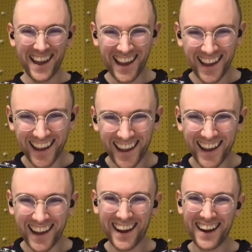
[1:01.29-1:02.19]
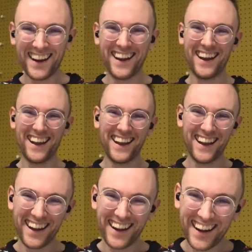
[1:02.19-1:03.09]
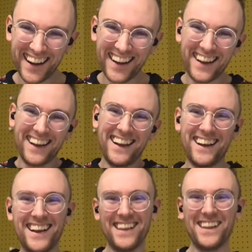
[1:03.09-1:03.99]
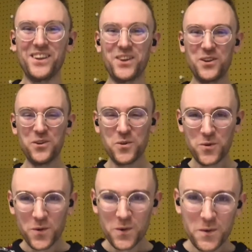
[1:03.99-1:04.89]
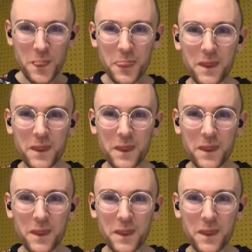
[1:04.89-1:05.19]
I couldn't see it. So I had I not gone through it, I wouldn't have possibly guessed.